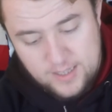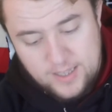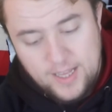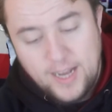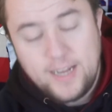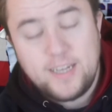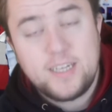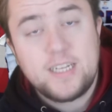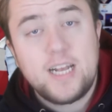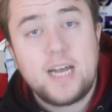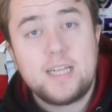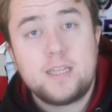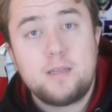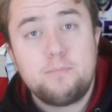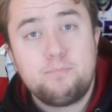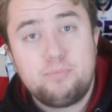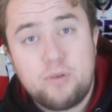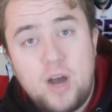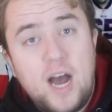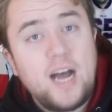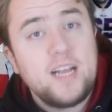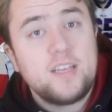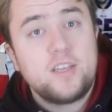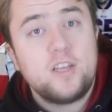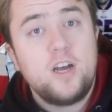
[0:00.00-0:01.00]
Now you got the
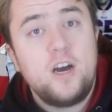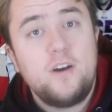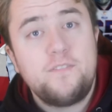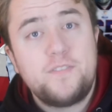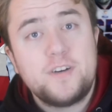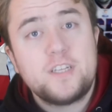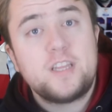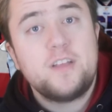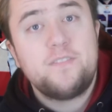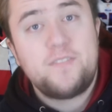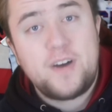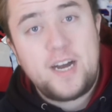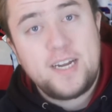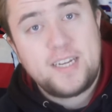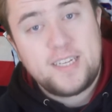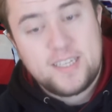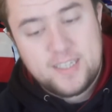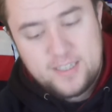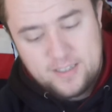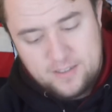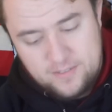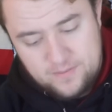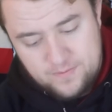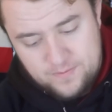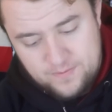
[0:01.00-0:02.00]
Broncos up with the
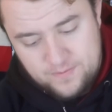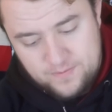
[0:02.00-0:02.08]
Vikings.